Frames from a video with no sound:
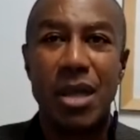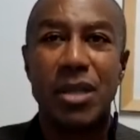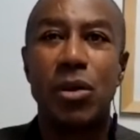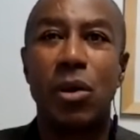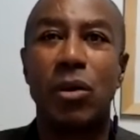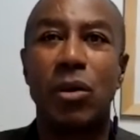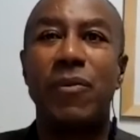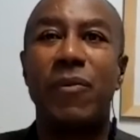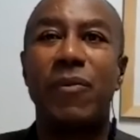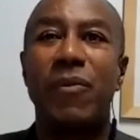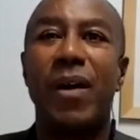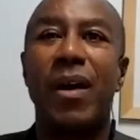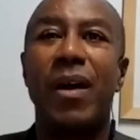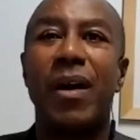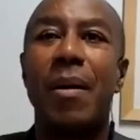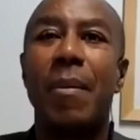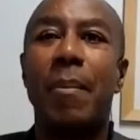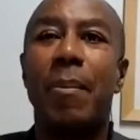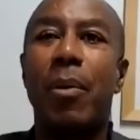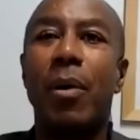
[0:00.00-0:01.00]
So it's
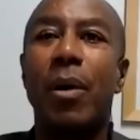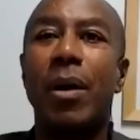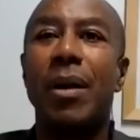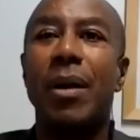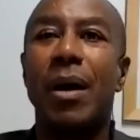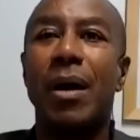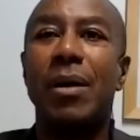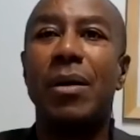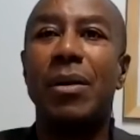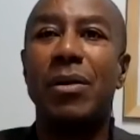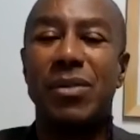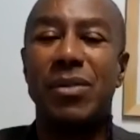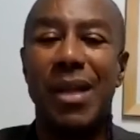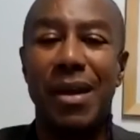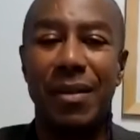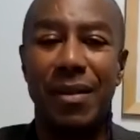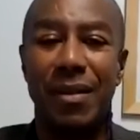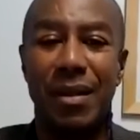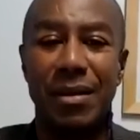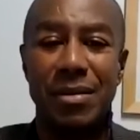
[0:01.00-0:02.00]
very important to
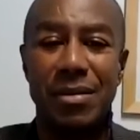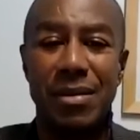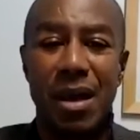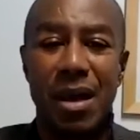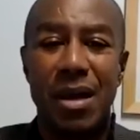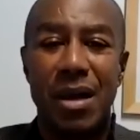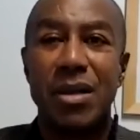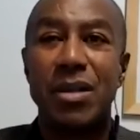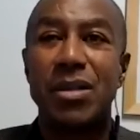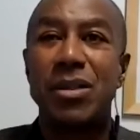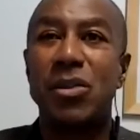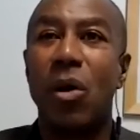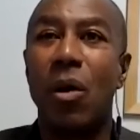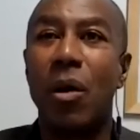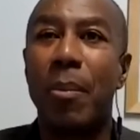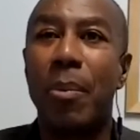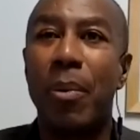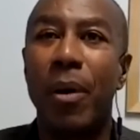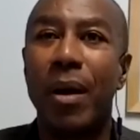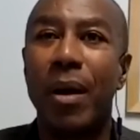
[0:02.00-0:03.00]
understand this.
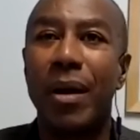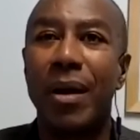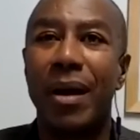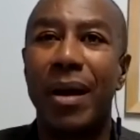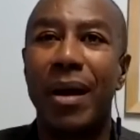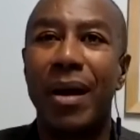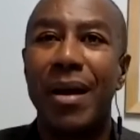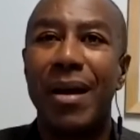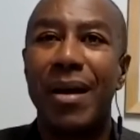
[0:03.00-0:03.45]
So important.